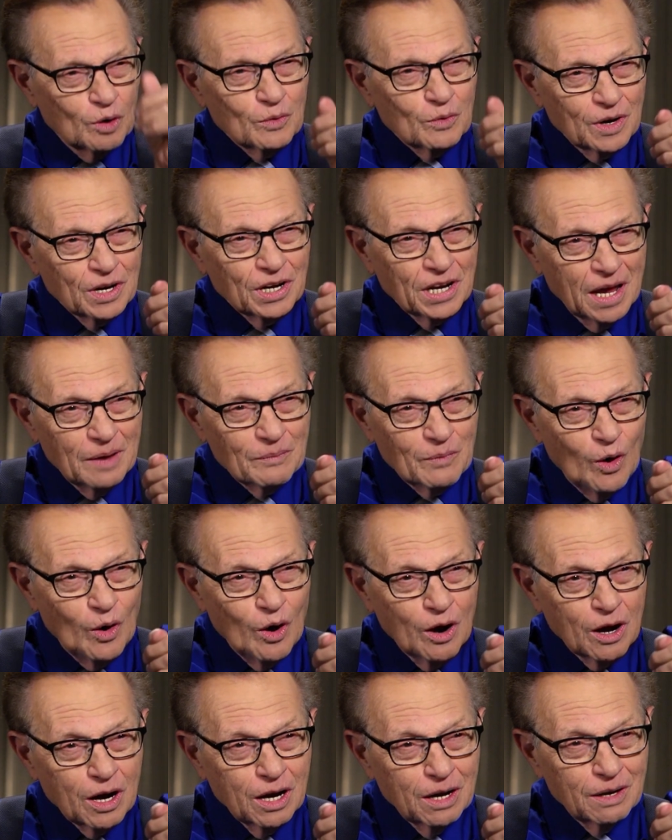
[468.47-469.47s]
your real name
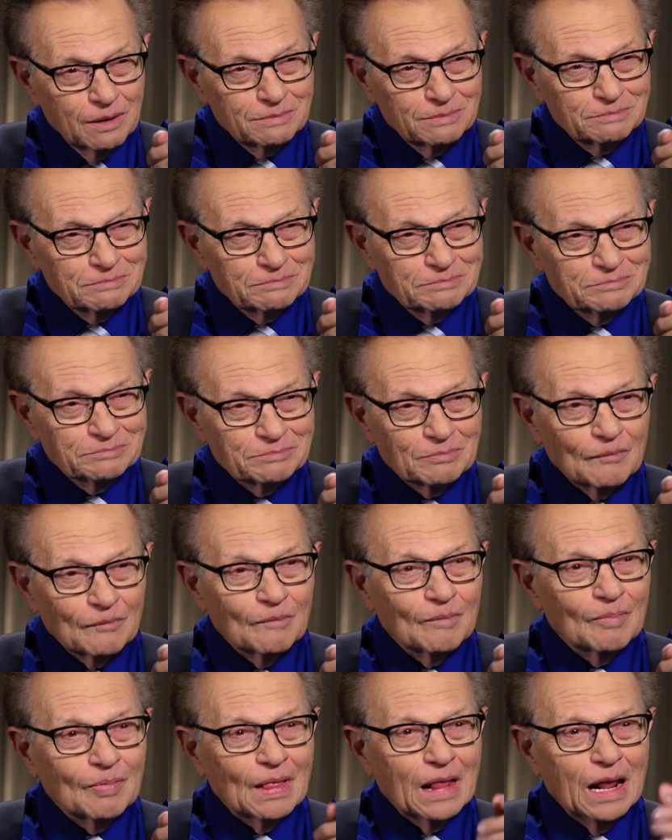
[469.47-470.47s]
Hawk? Yeah.
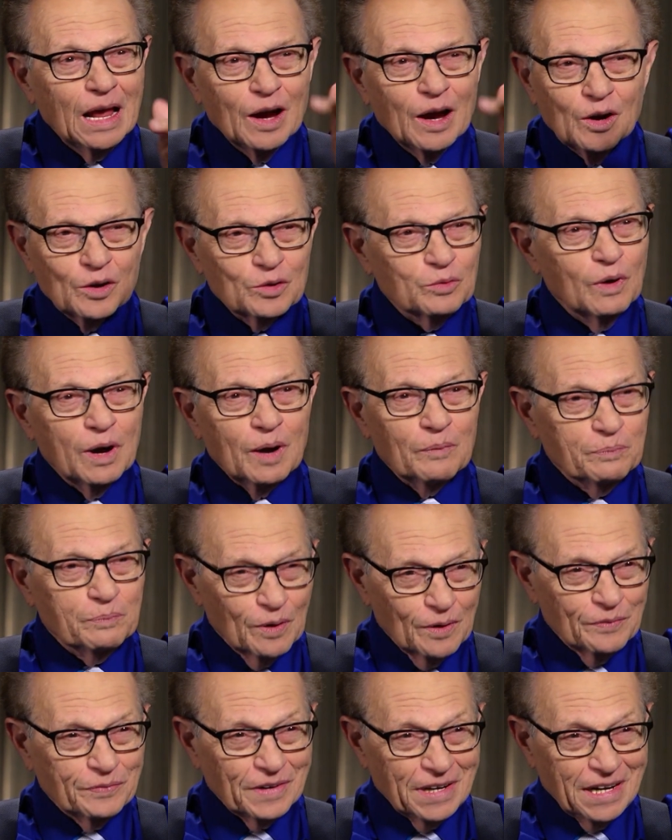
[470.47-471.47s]
Because what a
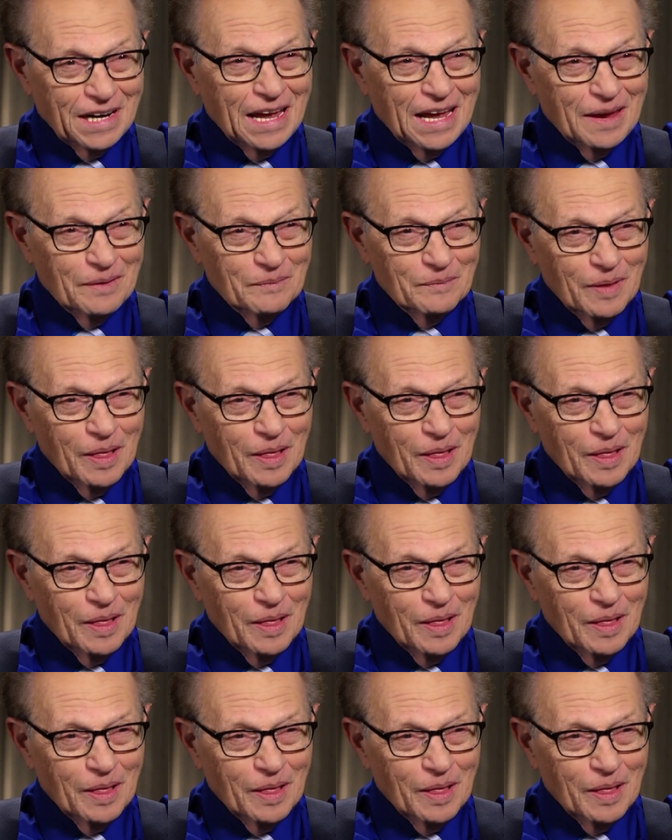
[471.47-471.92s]
perfect name